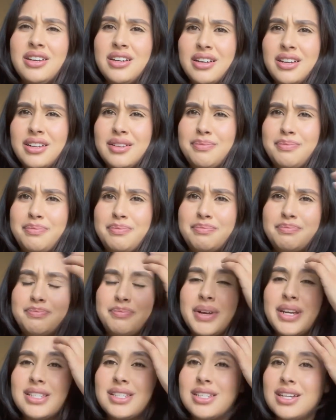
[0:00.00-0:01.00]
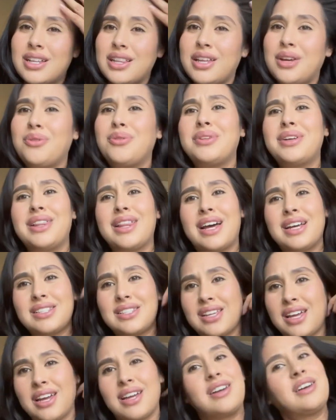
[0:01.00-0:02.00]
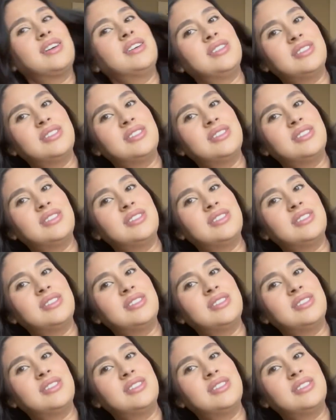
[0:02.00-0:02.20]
It basically only lasts like